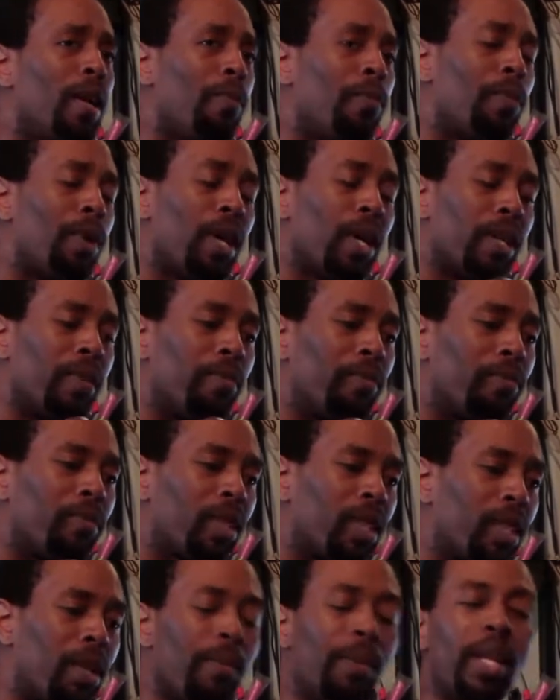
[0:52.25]
But
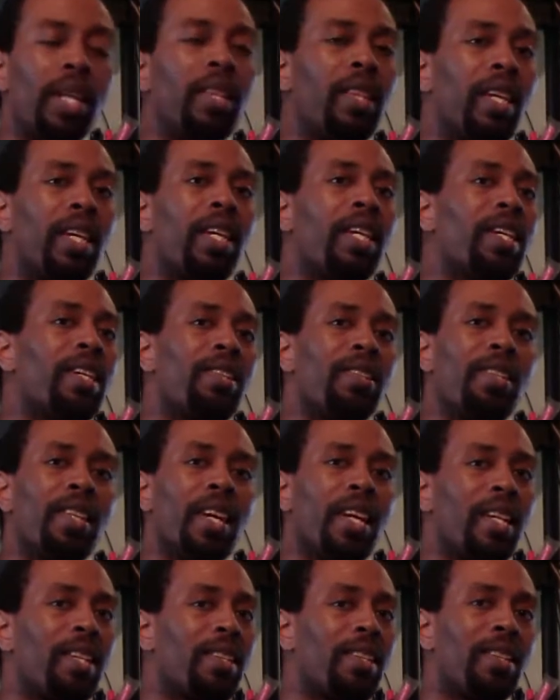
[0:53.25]
the main thing is
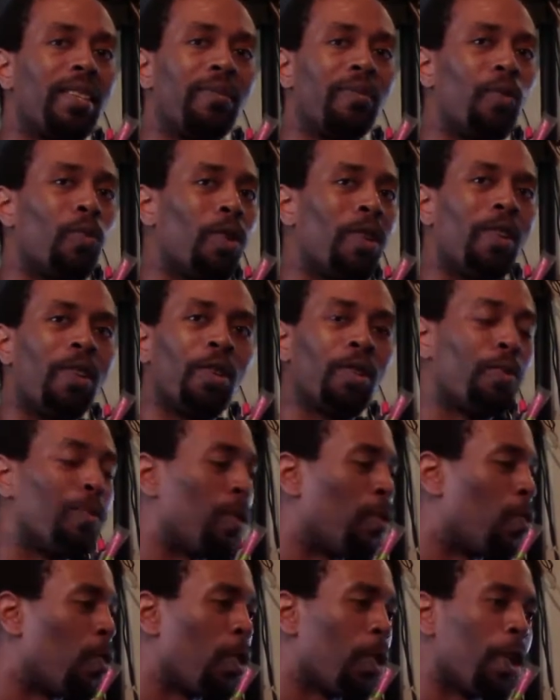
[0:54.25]
that
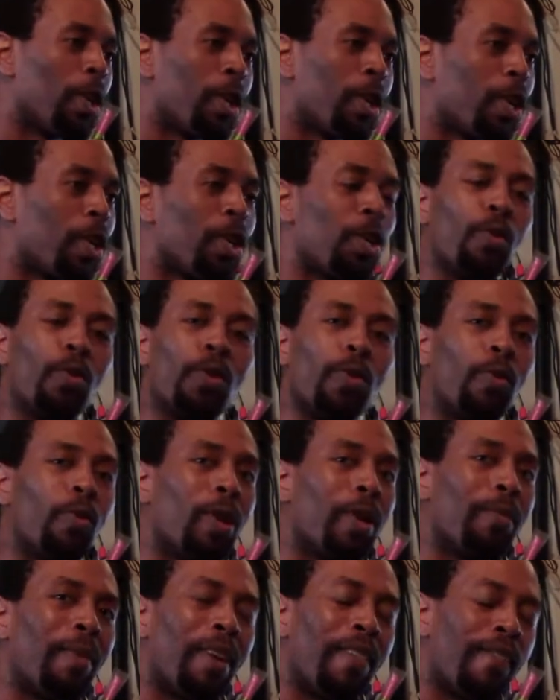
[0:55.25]
Ultimate Warrior, you were
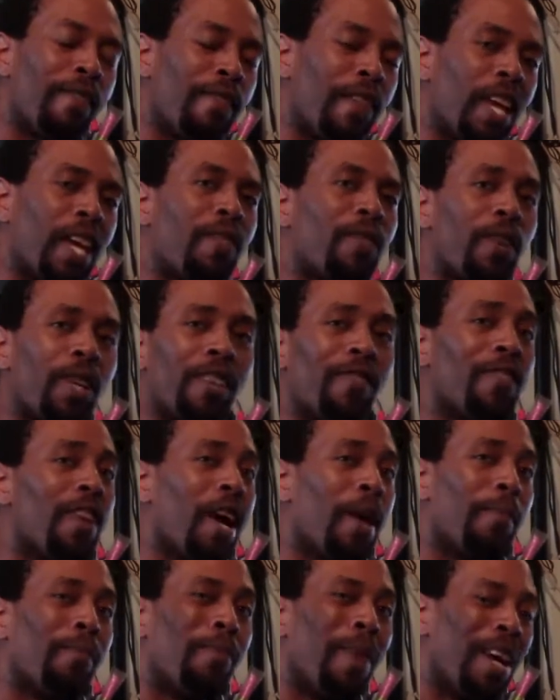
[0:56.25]
one of my favorite, if
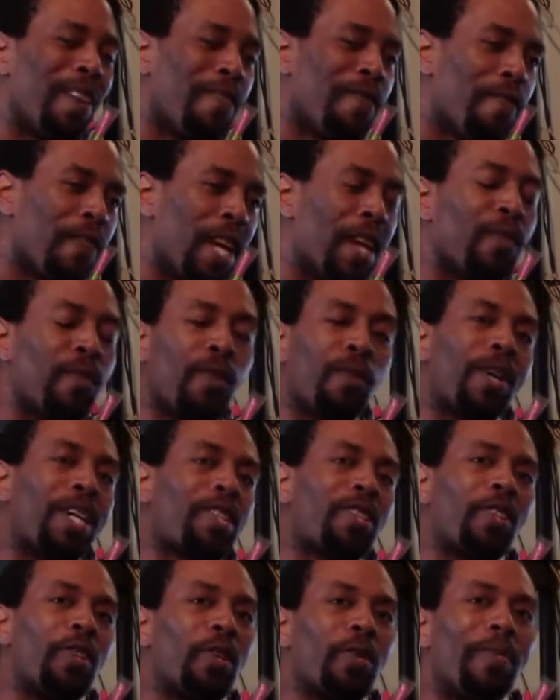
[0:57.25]
not my favorite
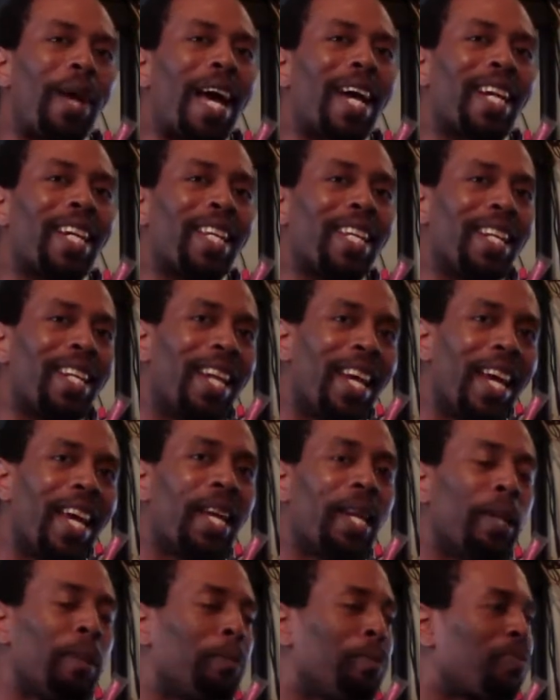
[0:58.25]
wrestler back in the
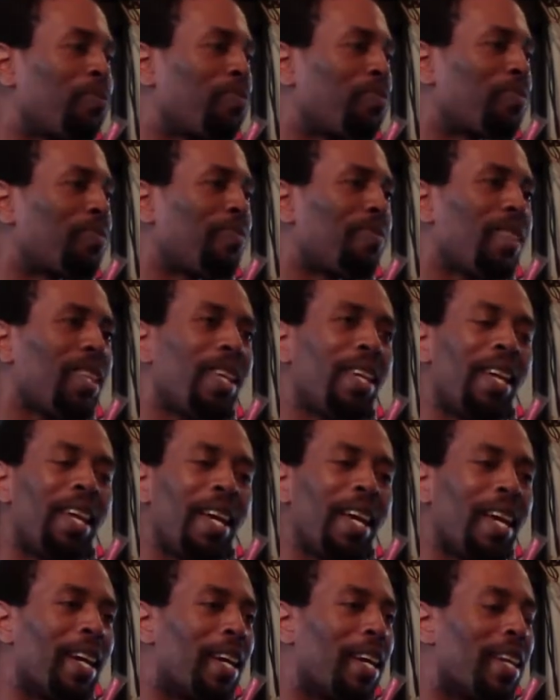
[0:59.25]
day
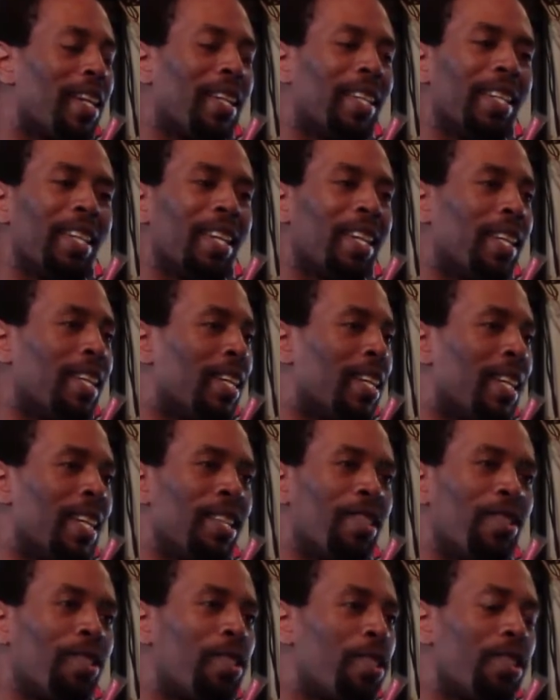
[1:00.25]
and uh,
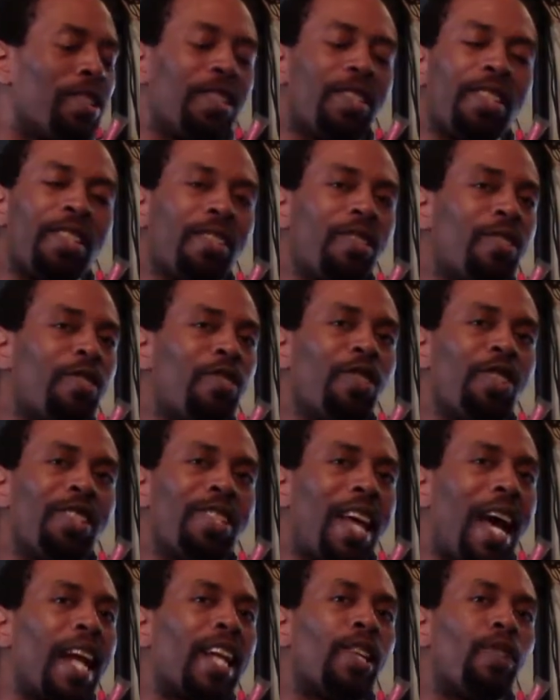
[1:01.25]
it's just
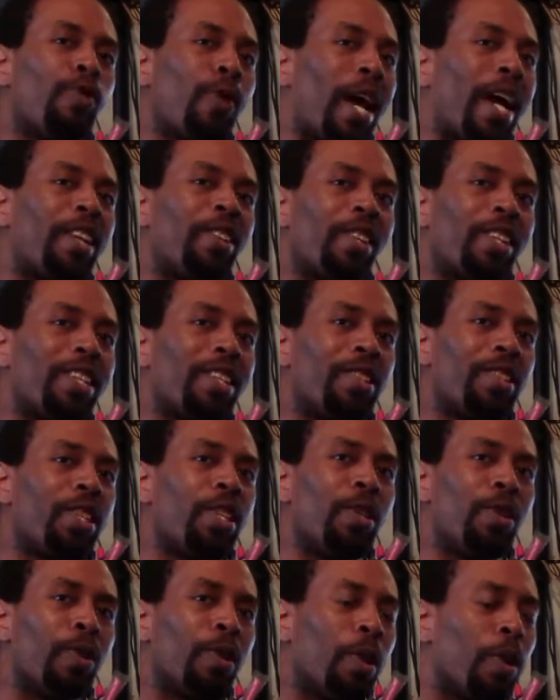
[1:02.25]
sad and tragic to see
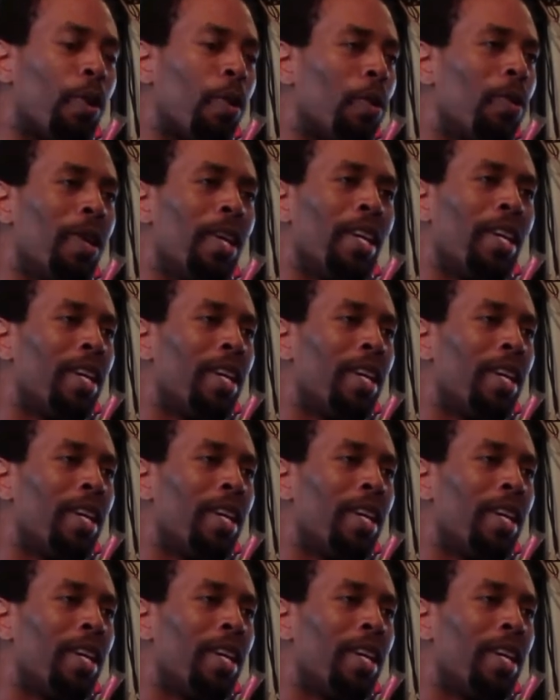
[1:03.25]
you go.